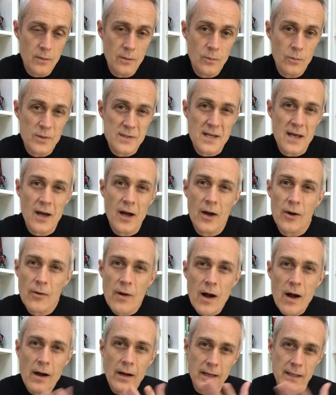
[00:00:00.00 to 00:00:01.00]
was that her
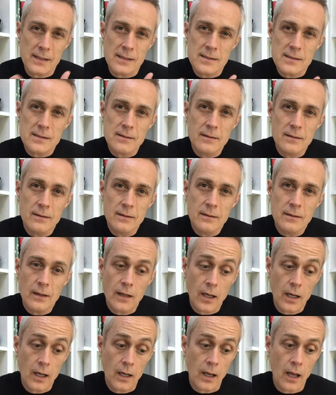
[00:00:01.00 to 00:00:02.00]
eyes
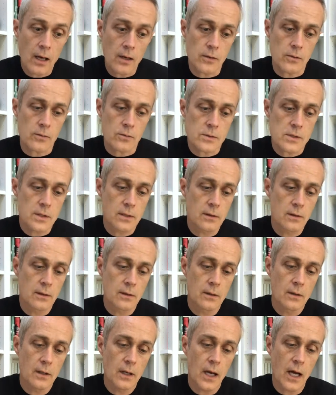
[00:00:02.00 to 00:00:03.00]
glowed
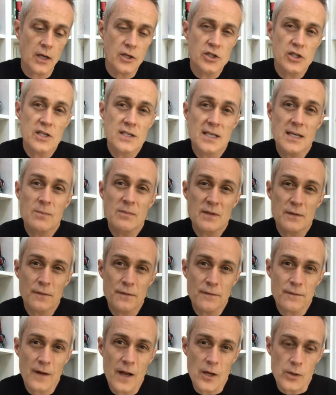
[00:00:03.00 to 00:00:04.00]
and she seemed to
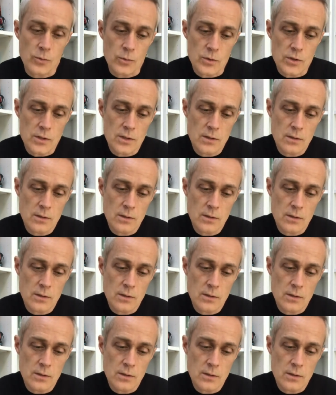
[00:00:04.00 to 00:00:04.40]
float